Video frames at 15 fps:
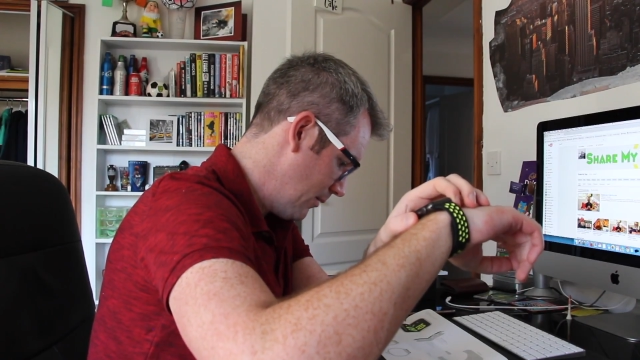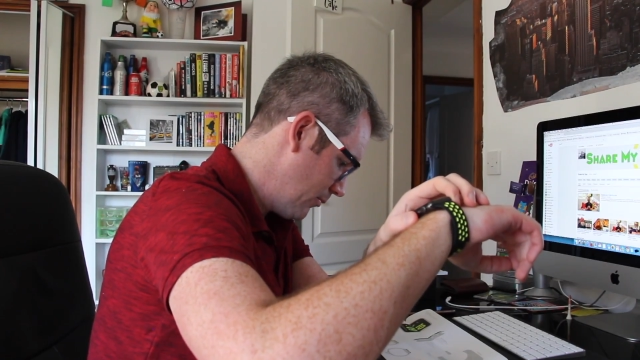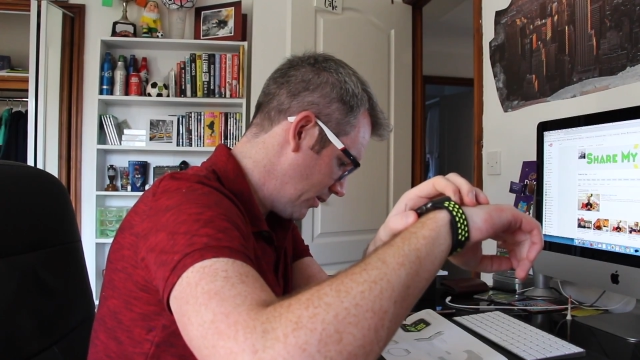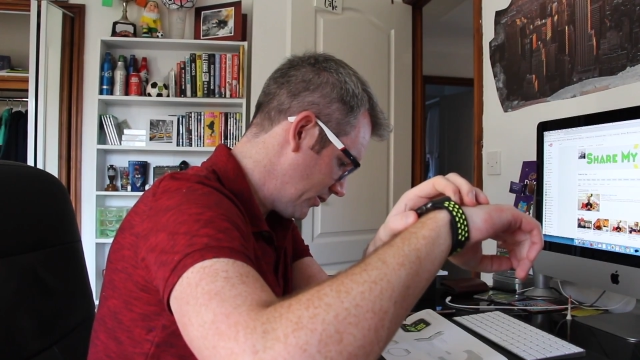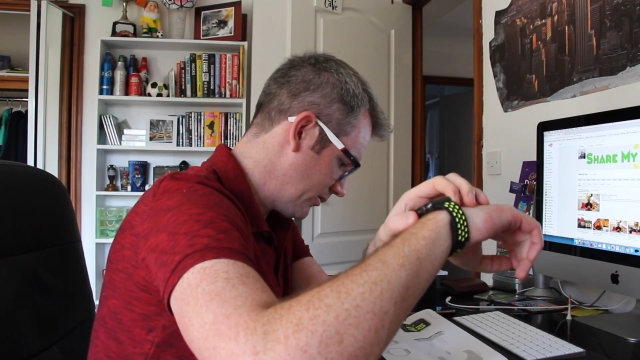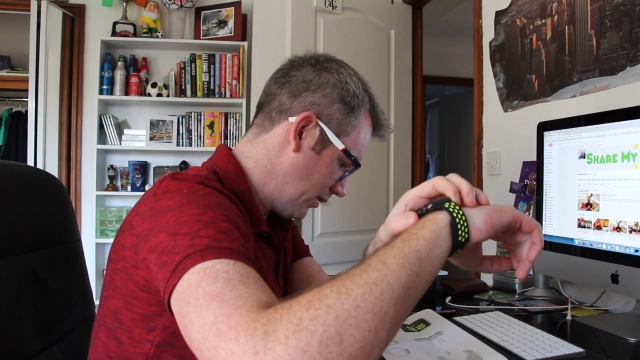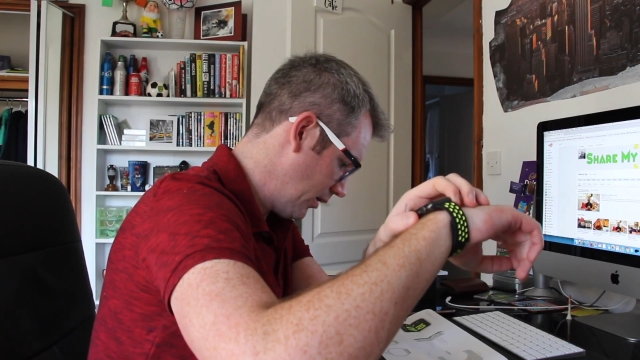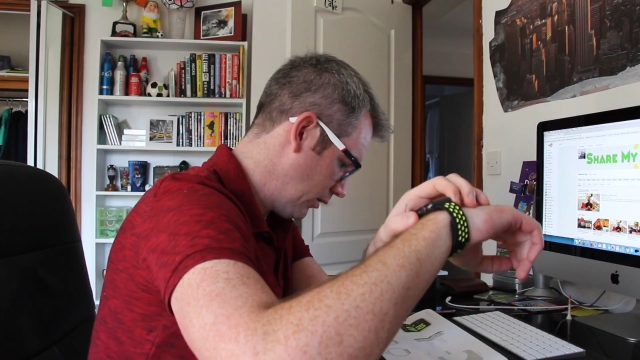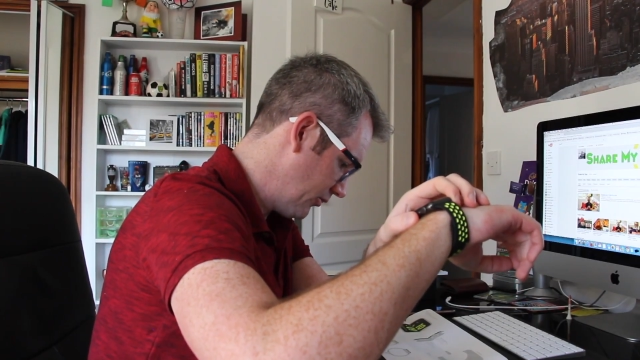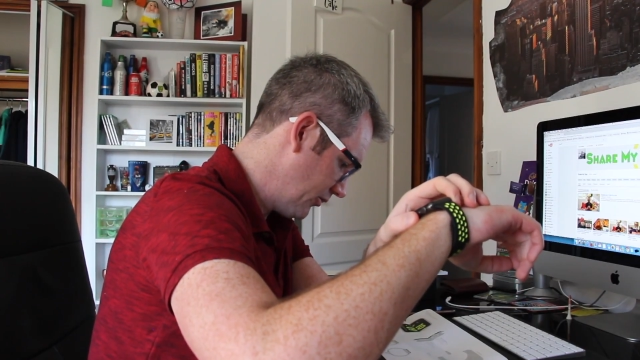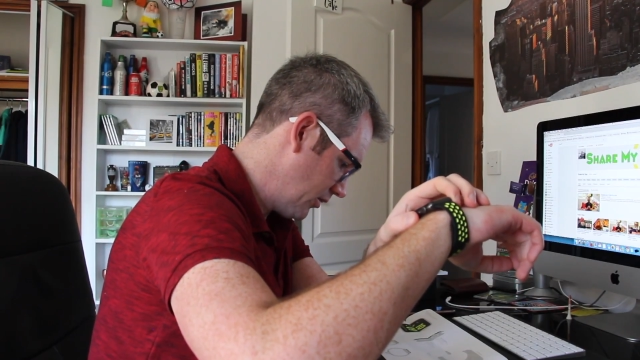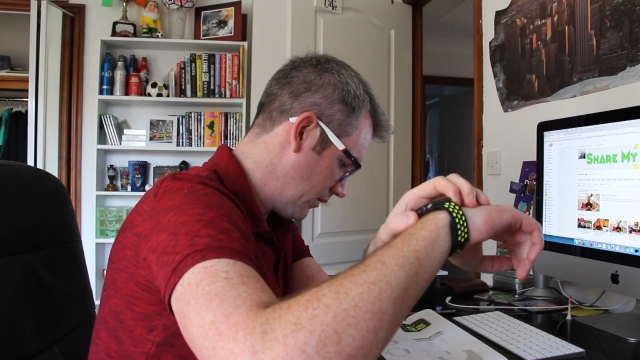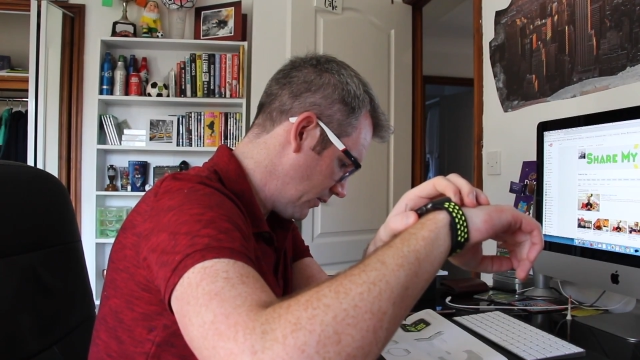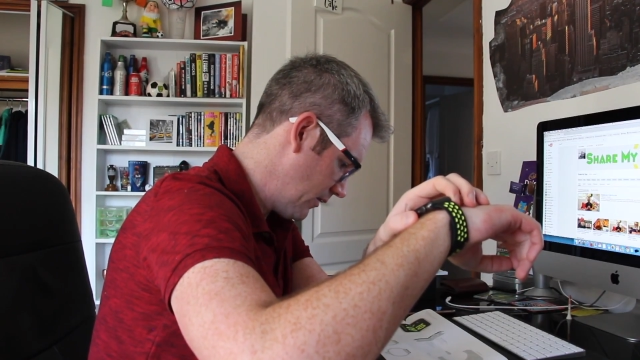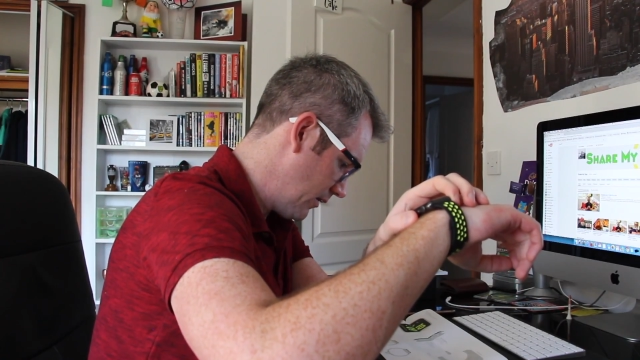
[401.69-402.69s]
press and hold
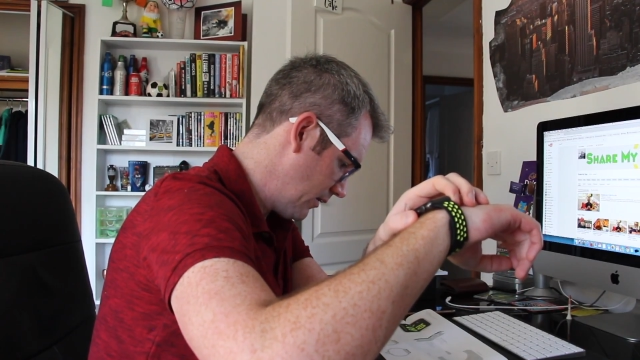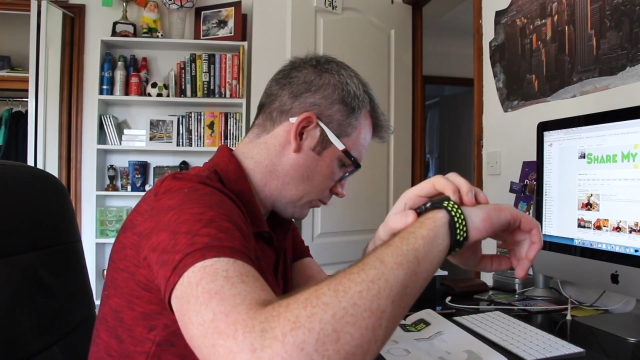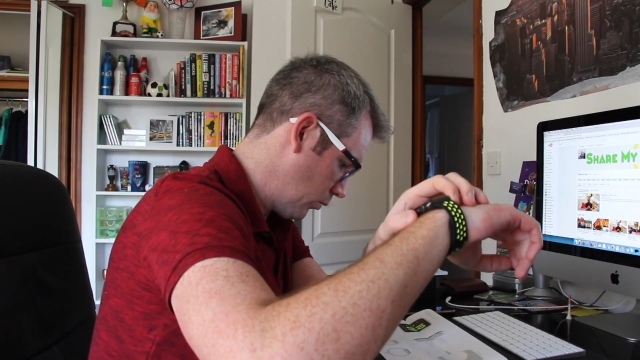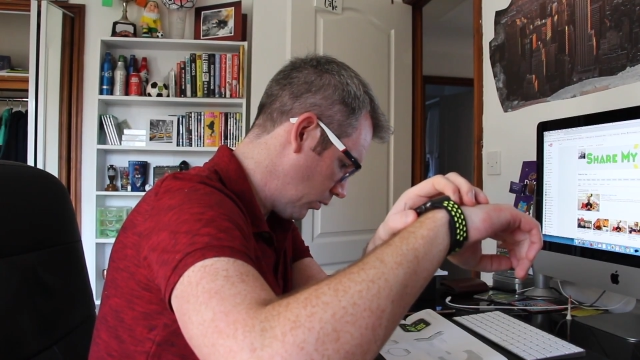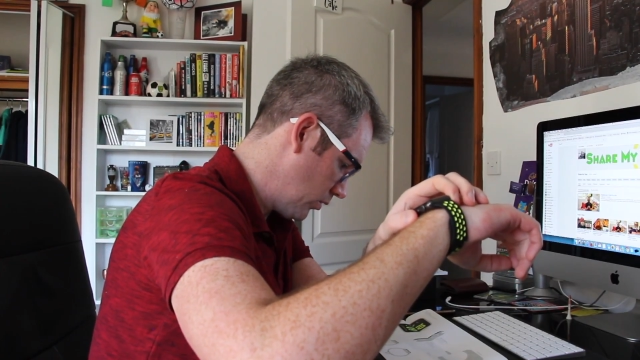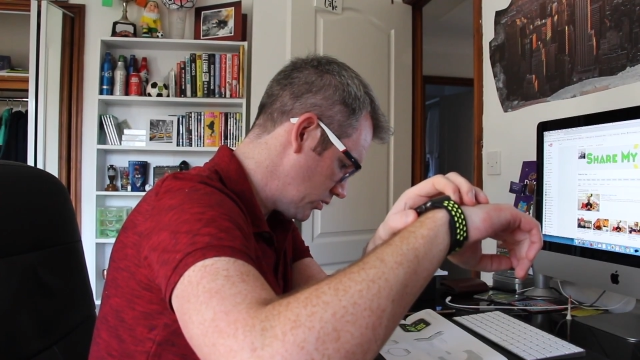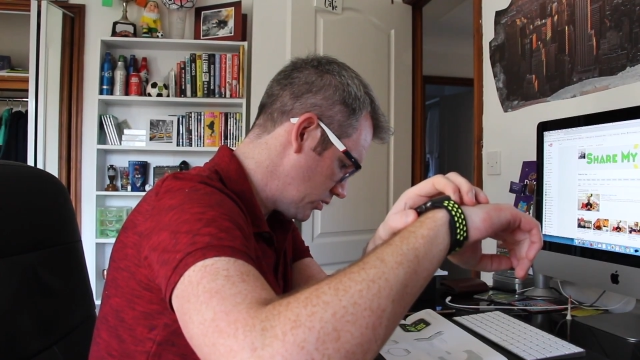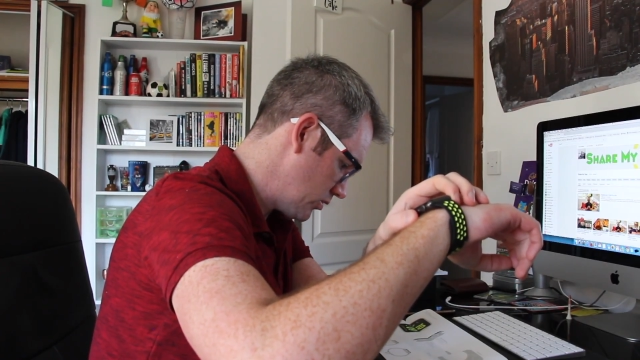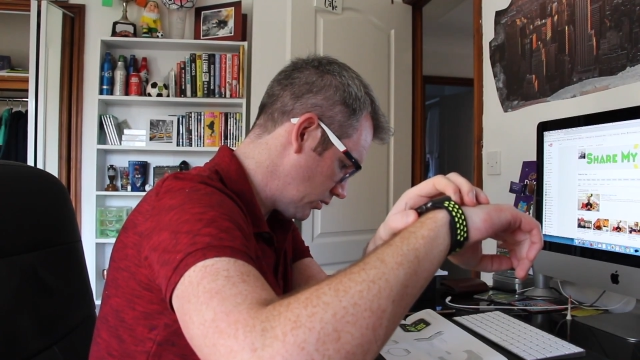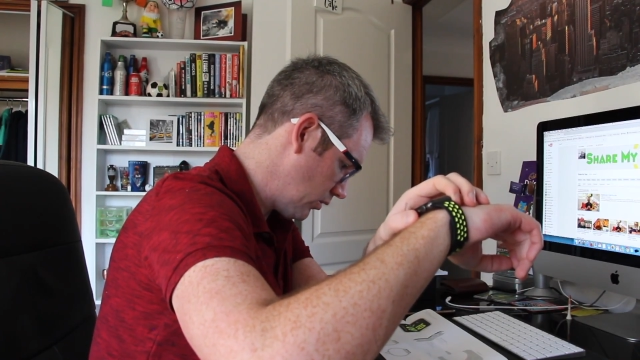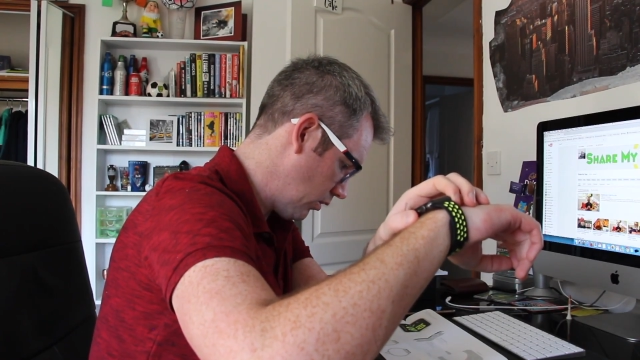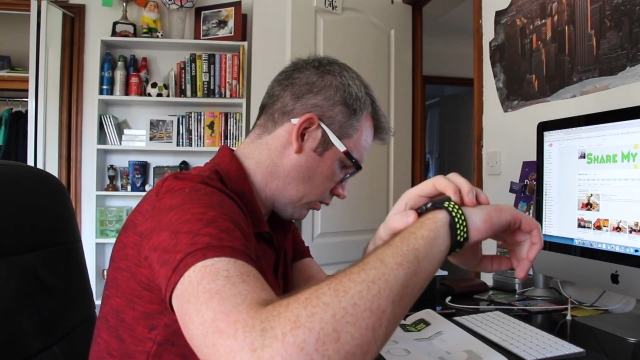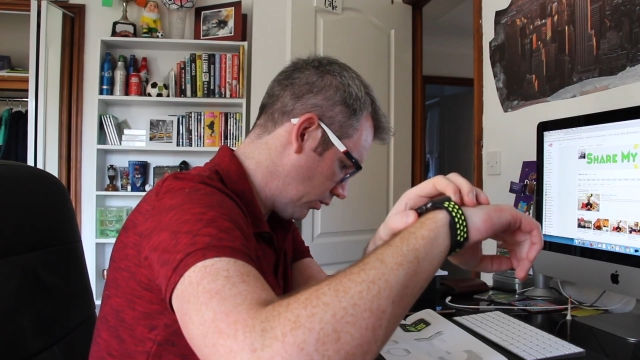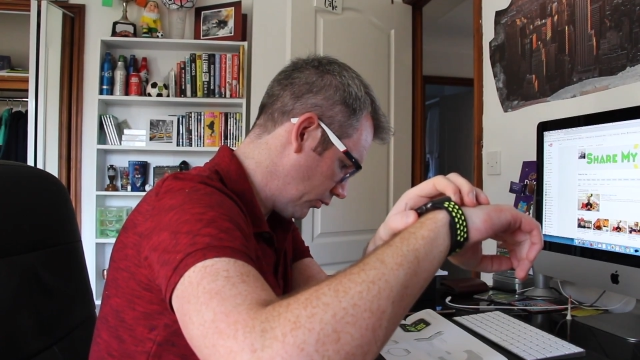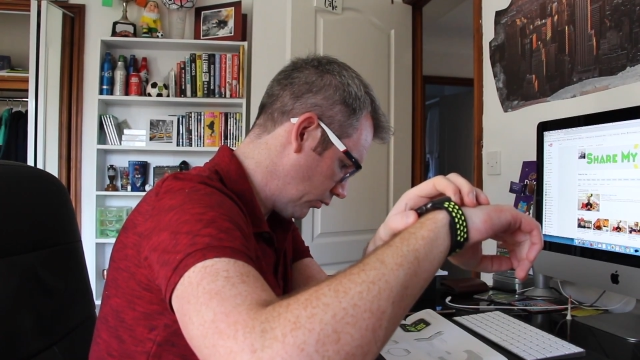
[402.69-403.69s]
to turn the watch
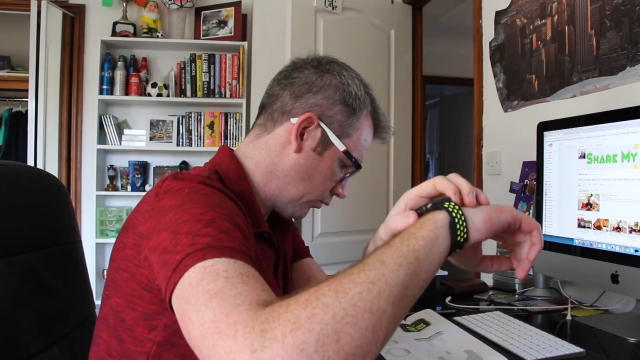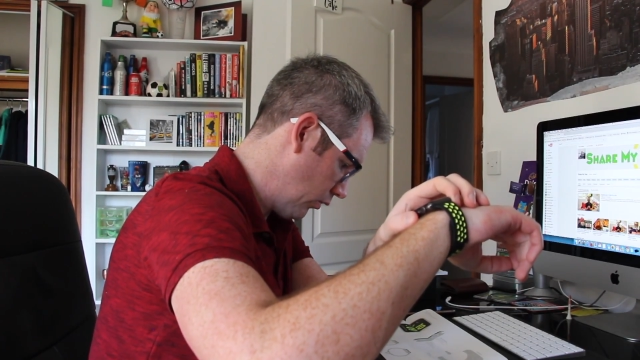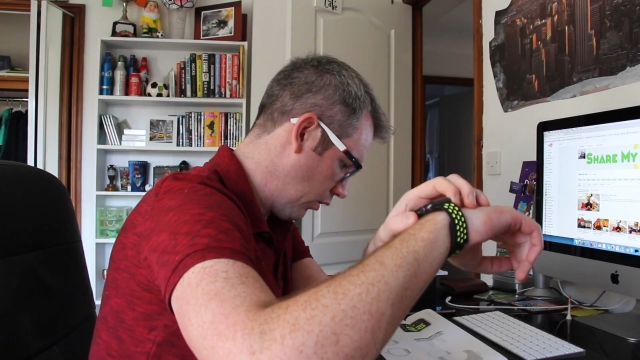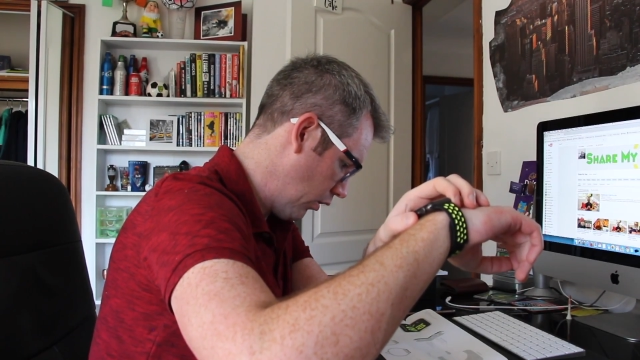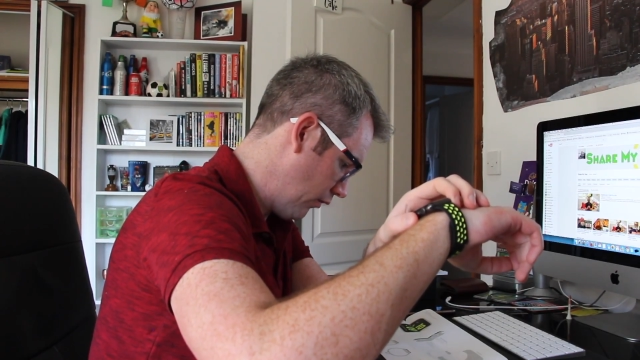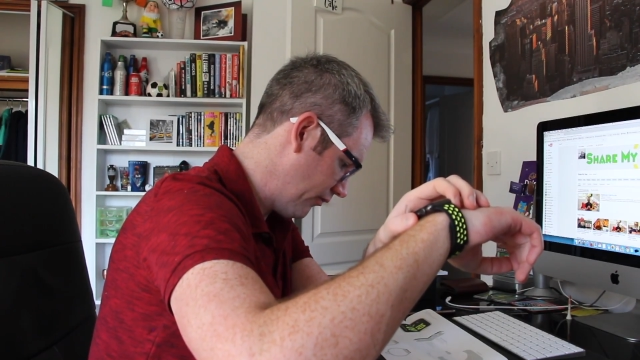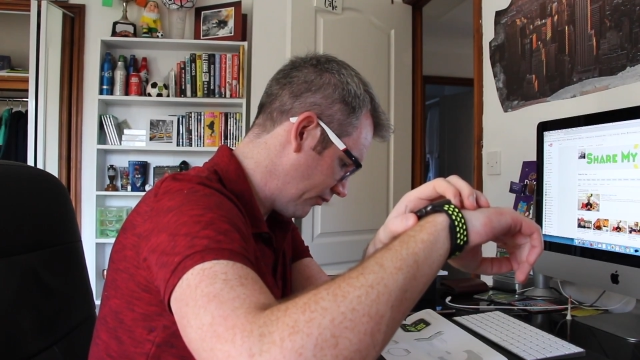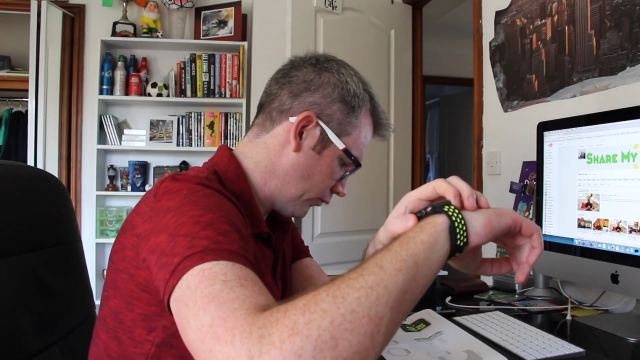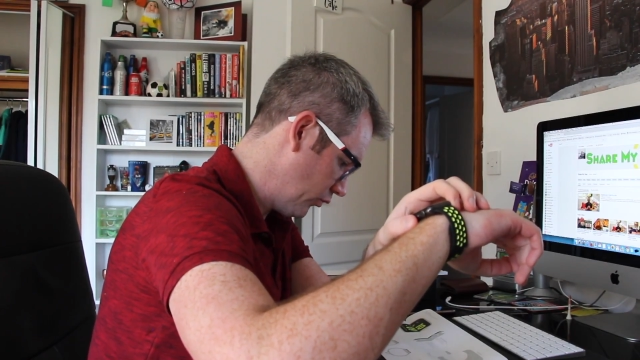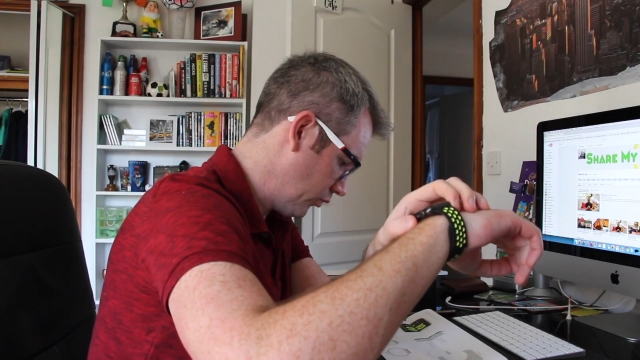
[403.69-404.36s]
on or off,